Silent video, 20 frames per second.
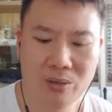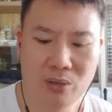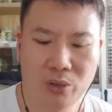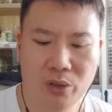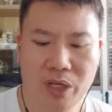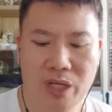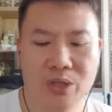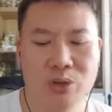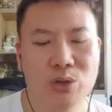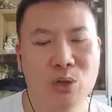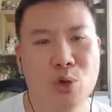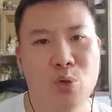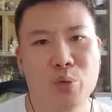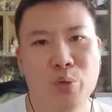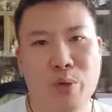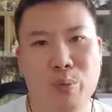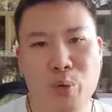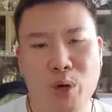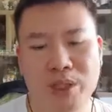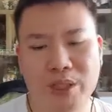Okay, so
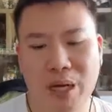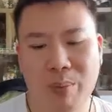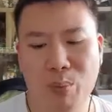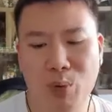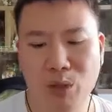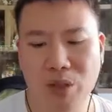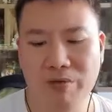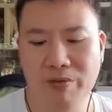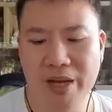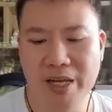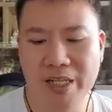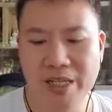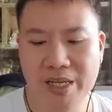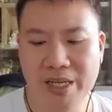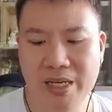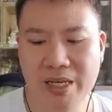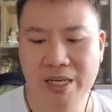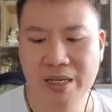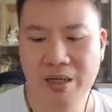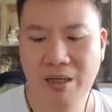rewards are
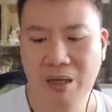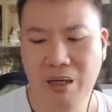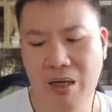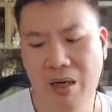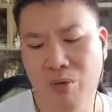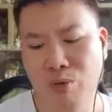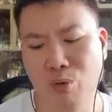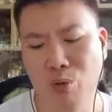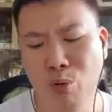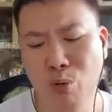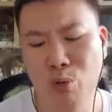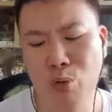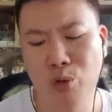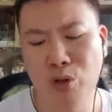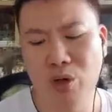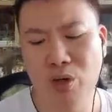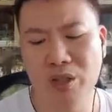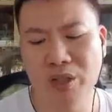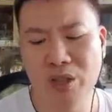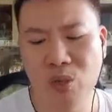motivating. Rules,
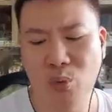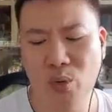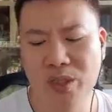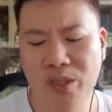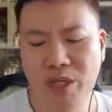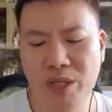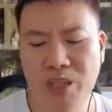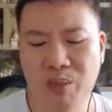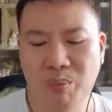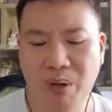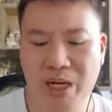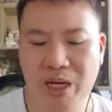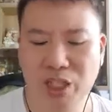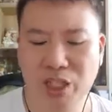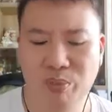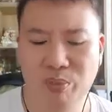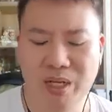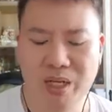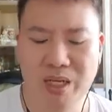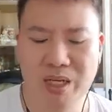consequences,
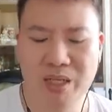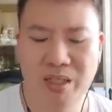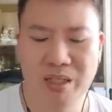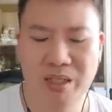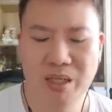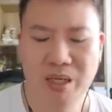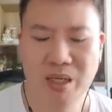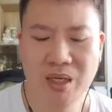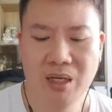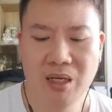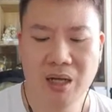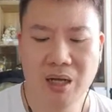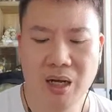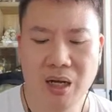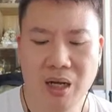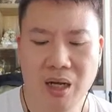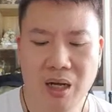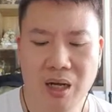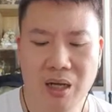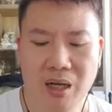punishments.
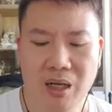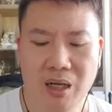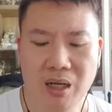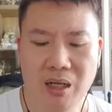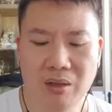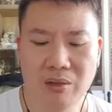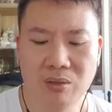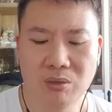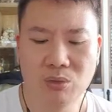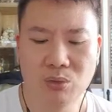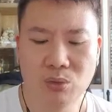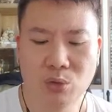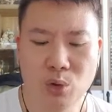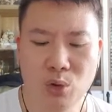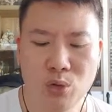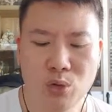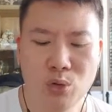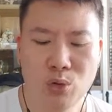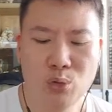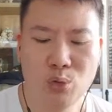
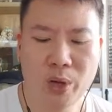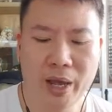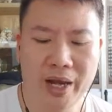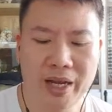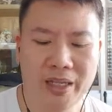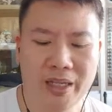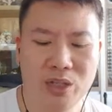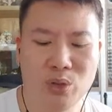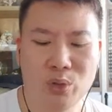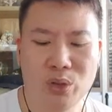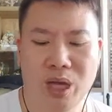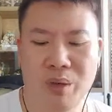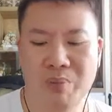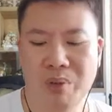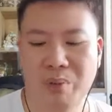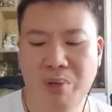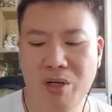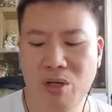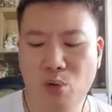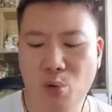Don't do anything to get
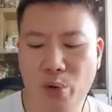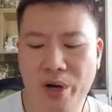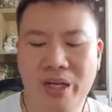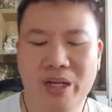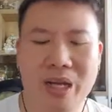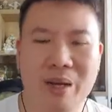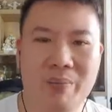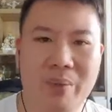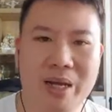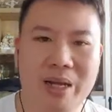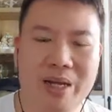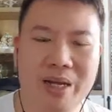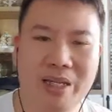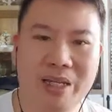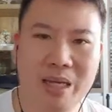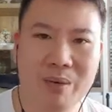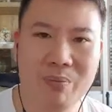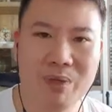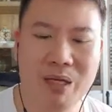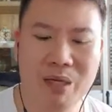people going. They merely
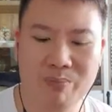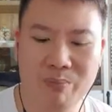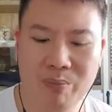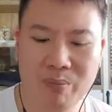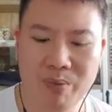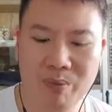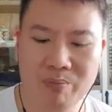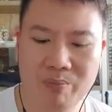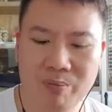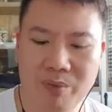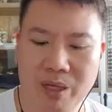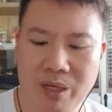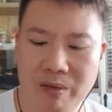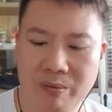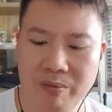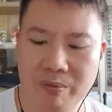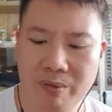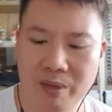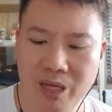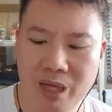
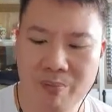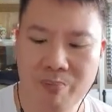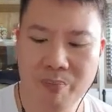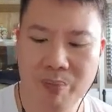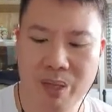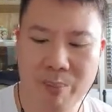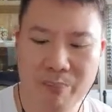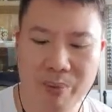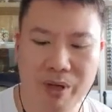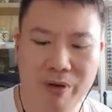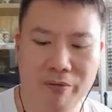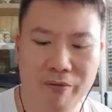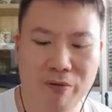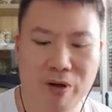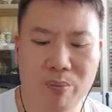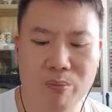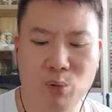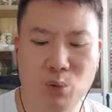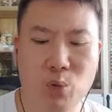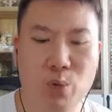keep people
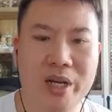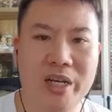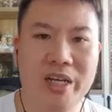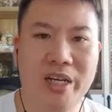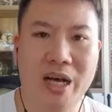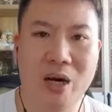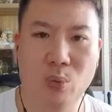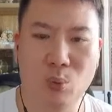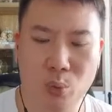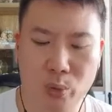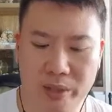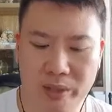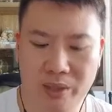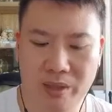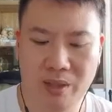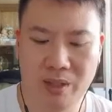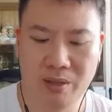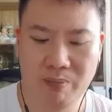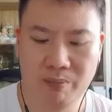from doing their worst.